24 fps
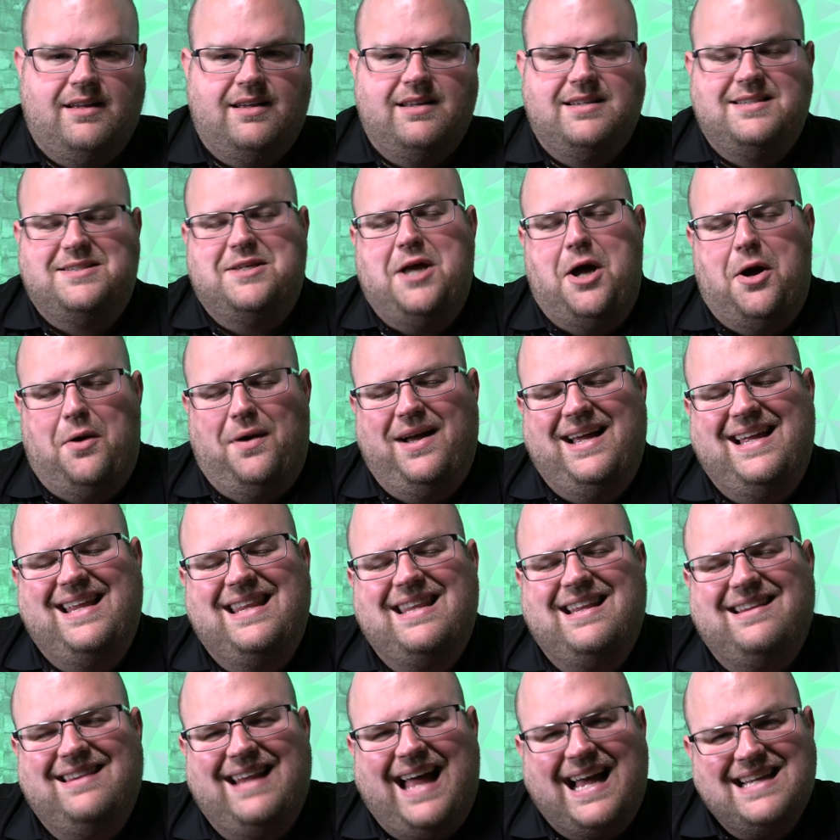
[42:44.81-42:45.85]
So
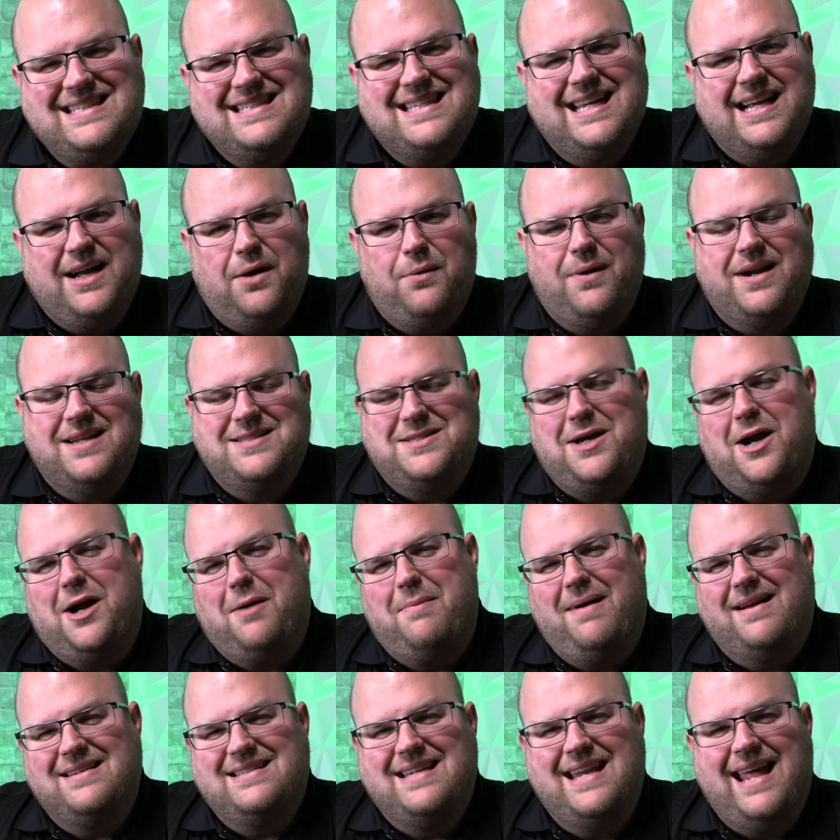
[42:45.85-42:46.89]
the last thing I want to talk
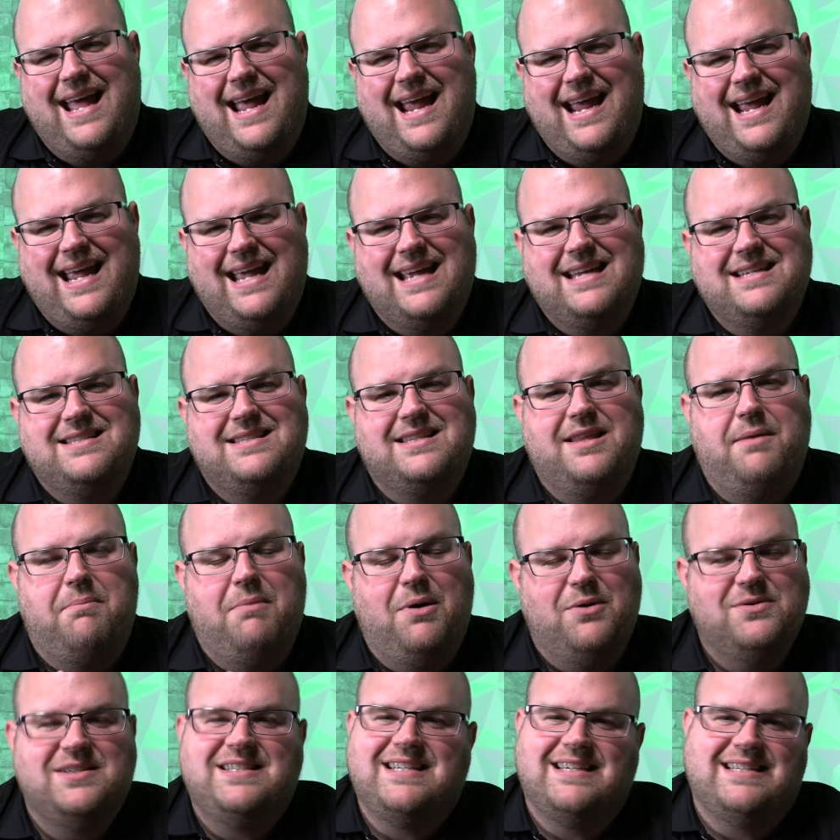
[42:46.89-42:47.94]
about today is the
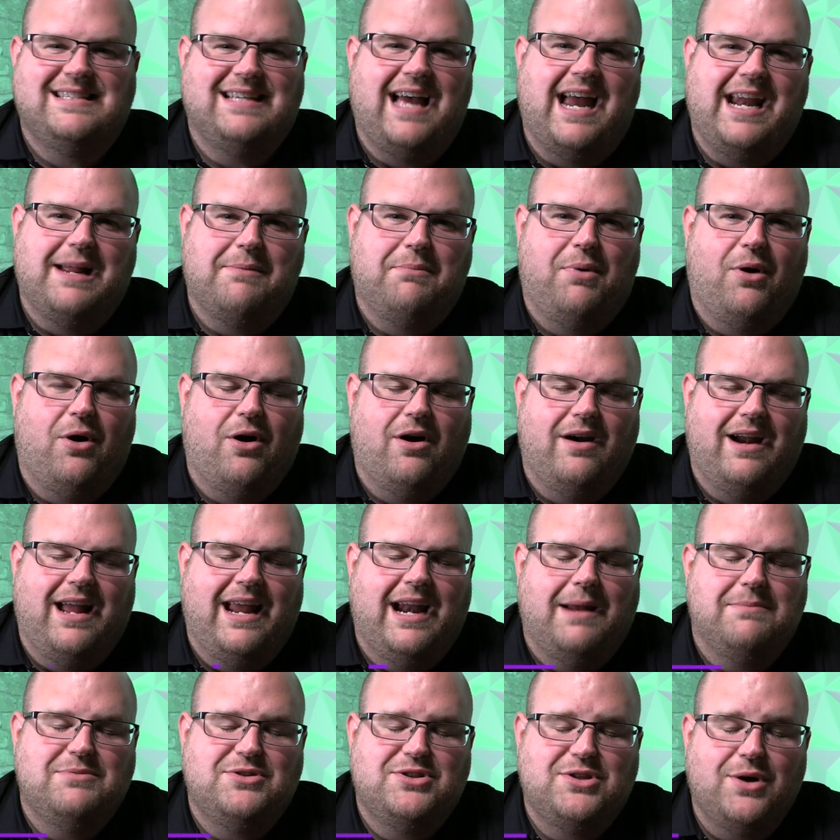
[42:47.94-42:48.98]
most exciting part,
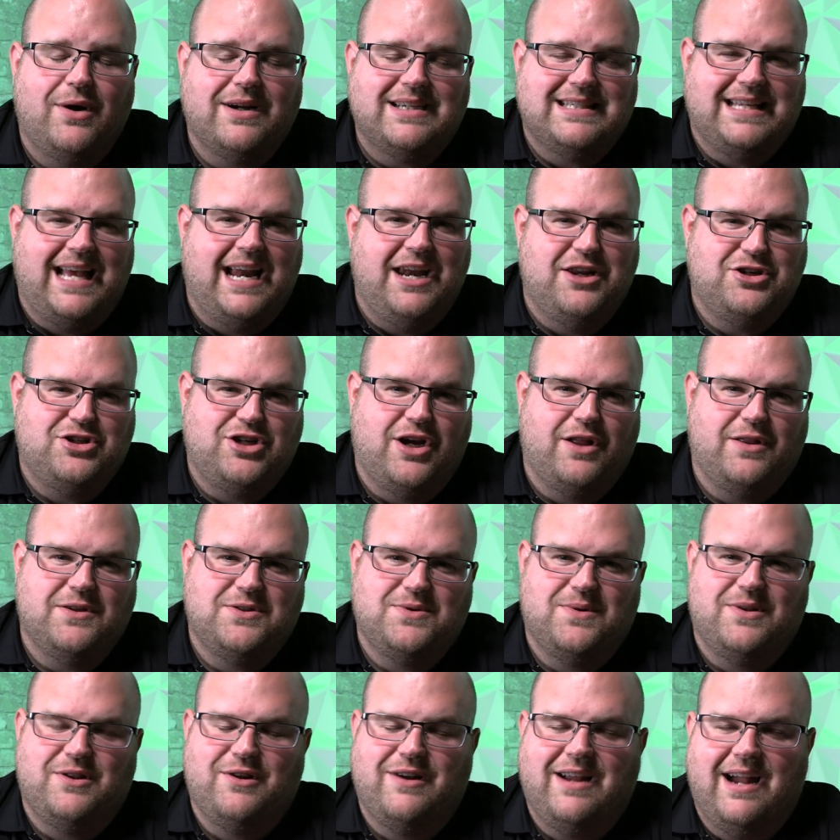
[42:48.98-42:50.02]
and I'm so excited to share
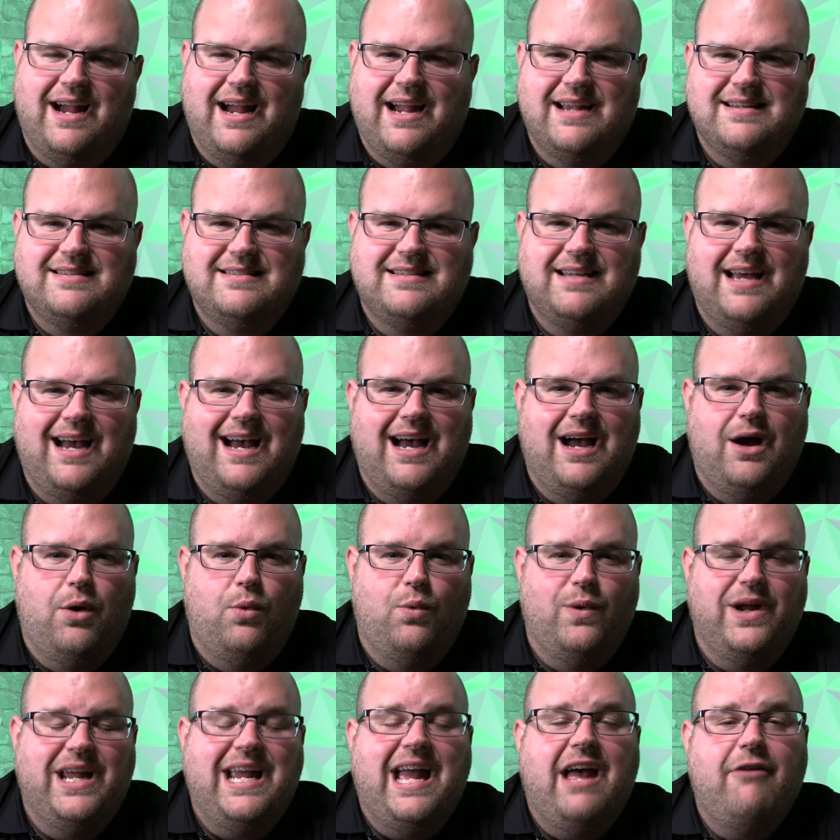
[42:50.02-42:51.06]
this with you guys.
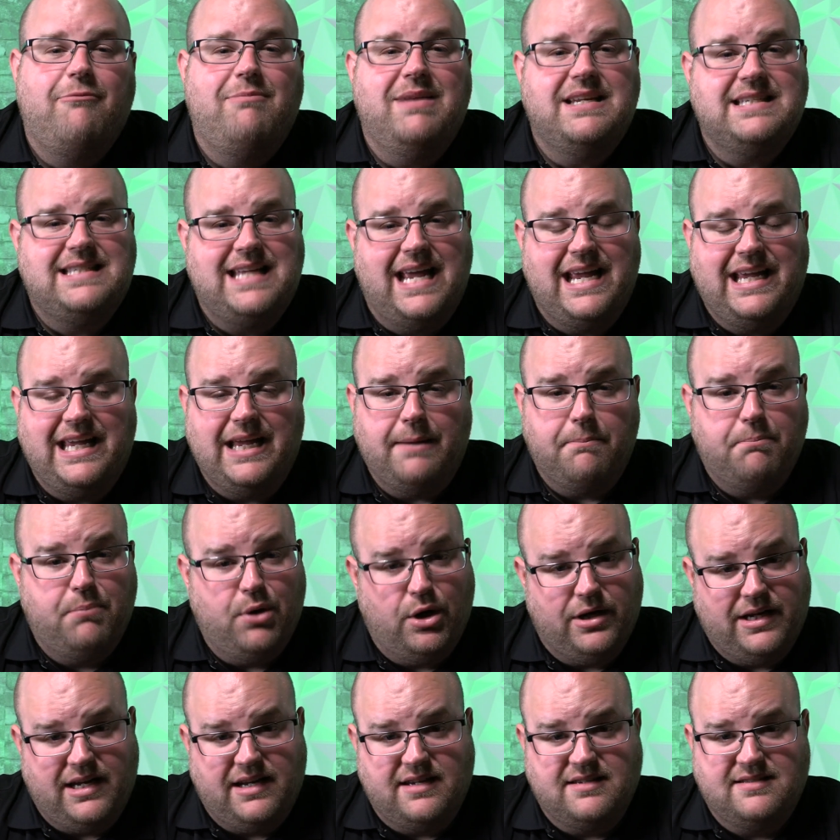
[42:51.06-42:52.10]
We have been taking
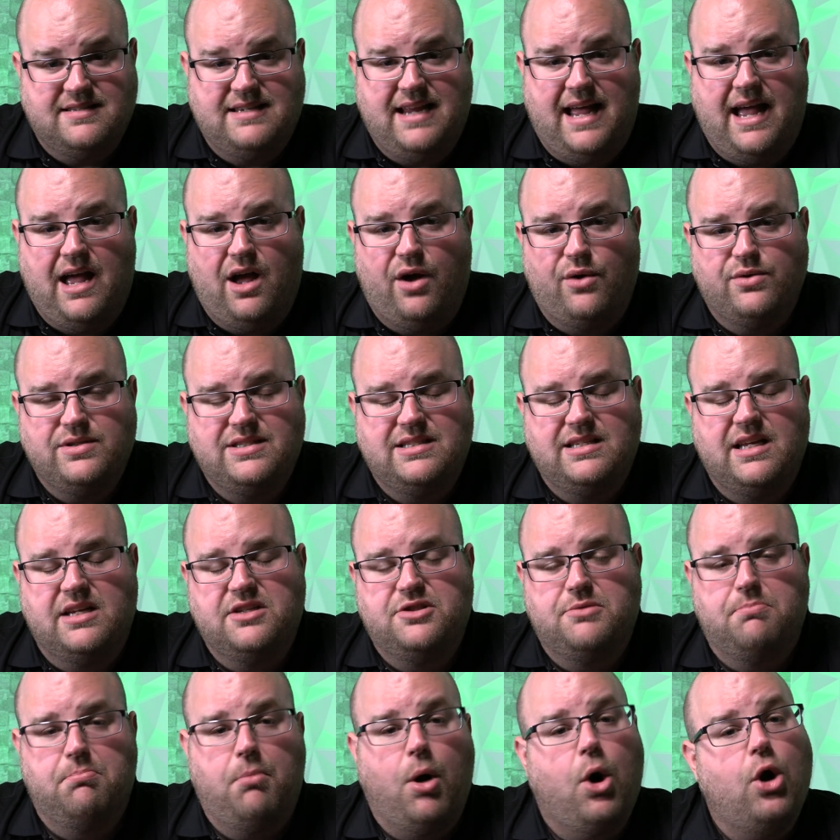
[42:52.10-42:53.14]
bookings now
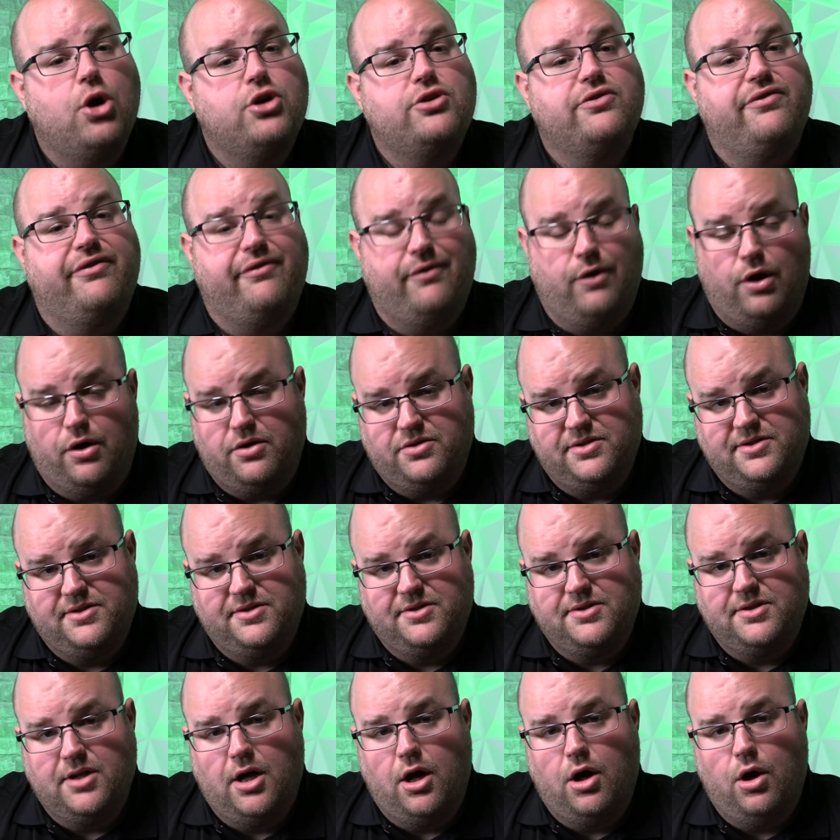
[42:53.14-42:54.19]
since March 1st.
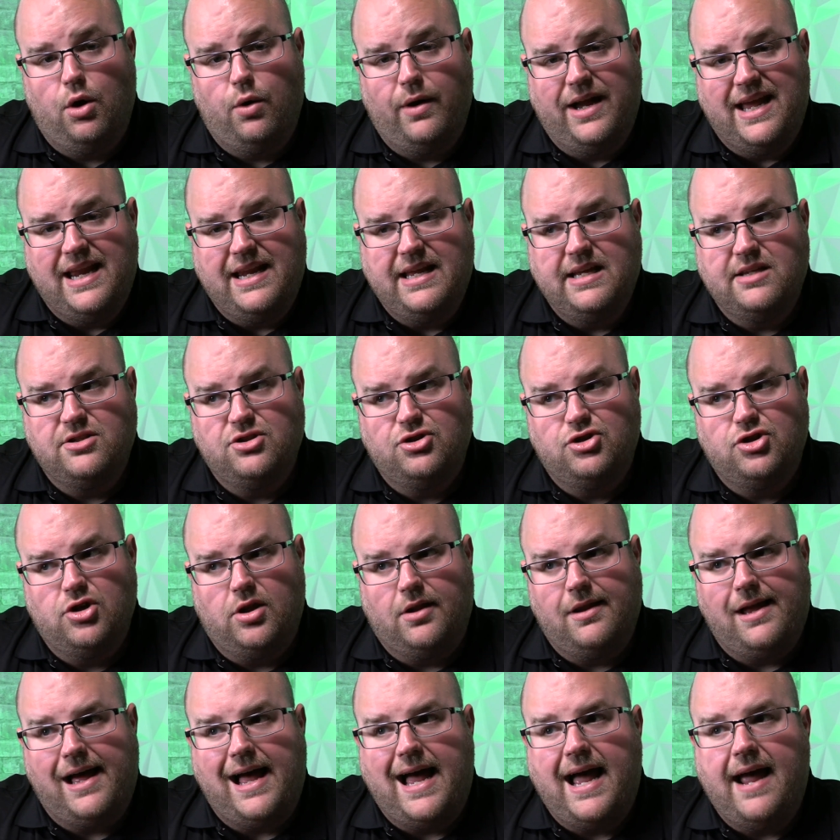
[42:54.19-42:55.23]
So it is
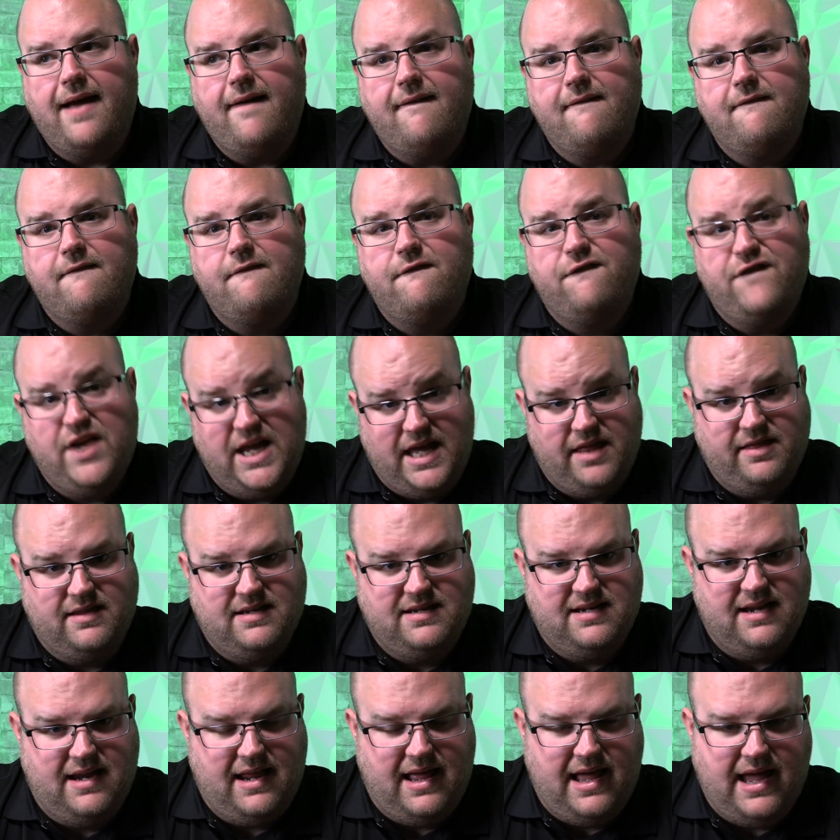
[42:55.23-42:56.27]
July
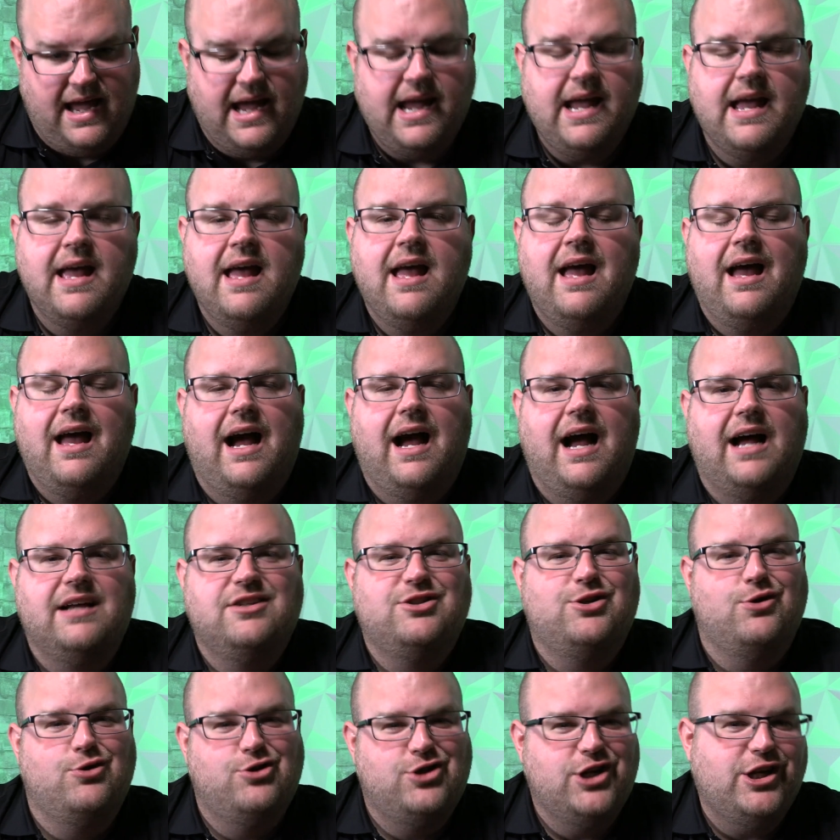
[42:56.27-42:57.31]
5th today,
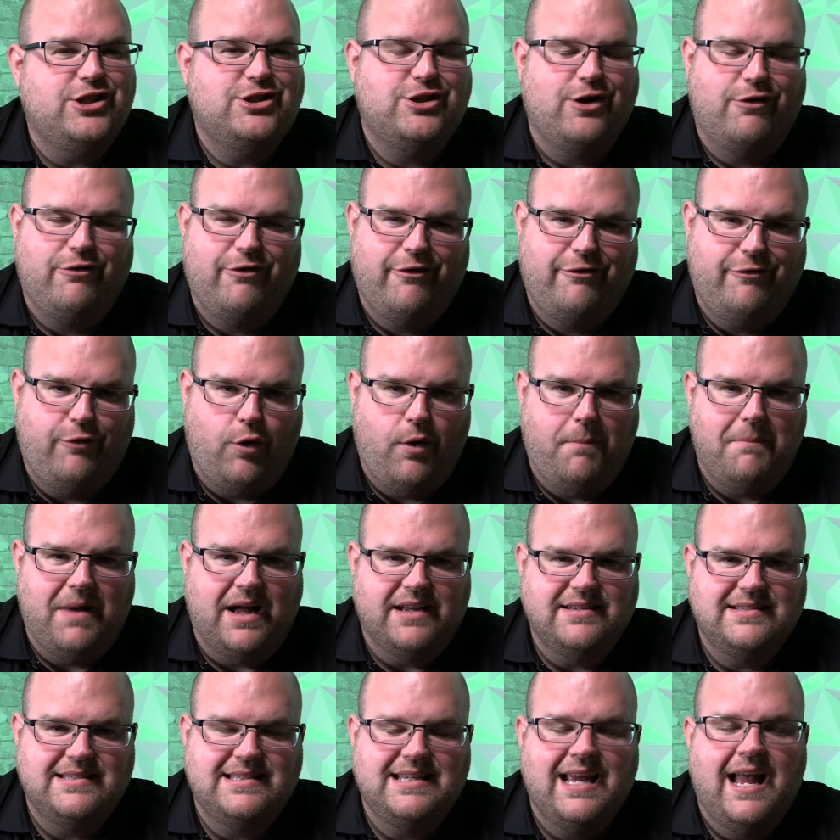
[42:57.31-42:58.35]
so just over 4
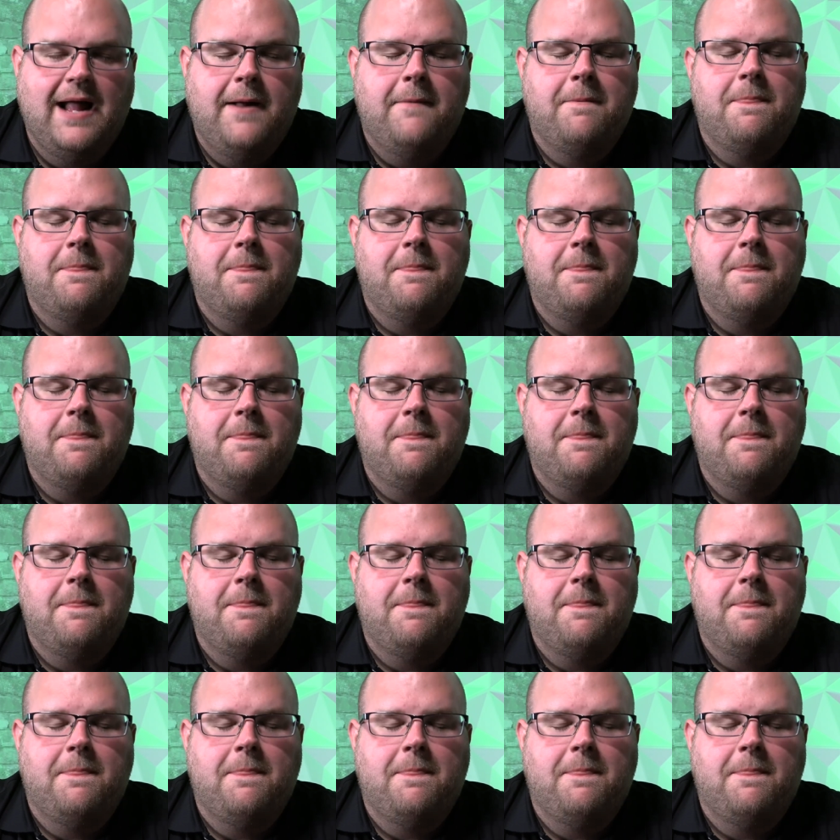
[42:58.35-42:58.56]
months.